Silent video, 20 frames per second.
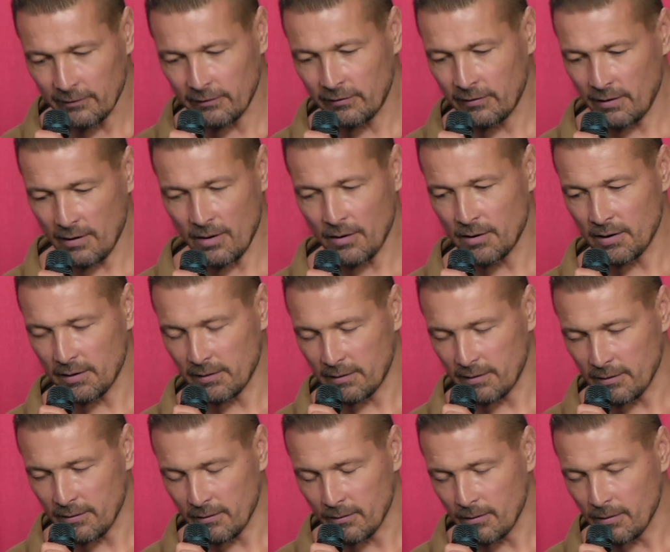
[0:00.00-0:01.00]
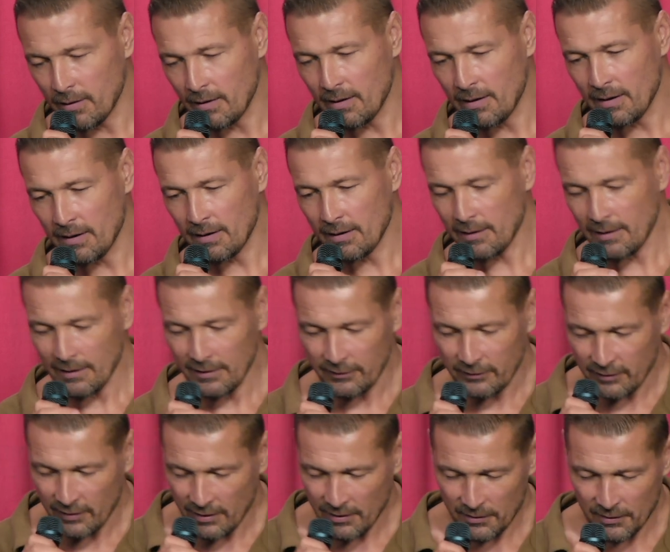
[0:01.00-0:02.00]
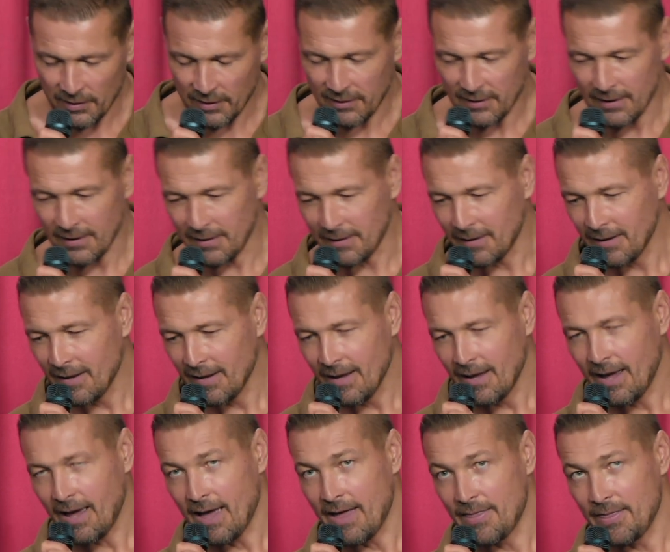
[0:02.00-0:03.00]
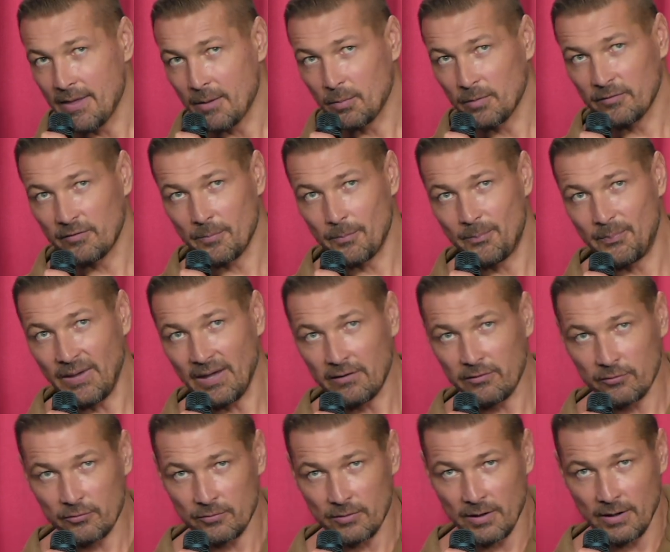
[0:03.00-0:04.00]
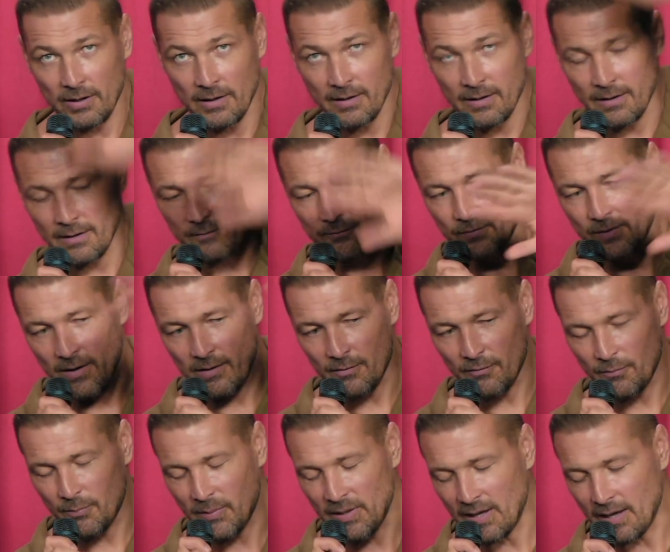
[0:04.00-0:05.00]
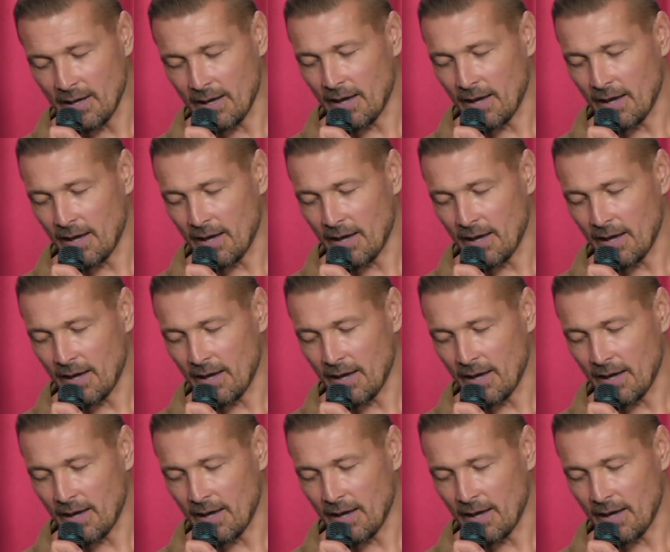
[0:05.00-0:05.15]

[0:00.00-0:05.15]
sit on it you know and i i sat on it and and there was a big screen in front of me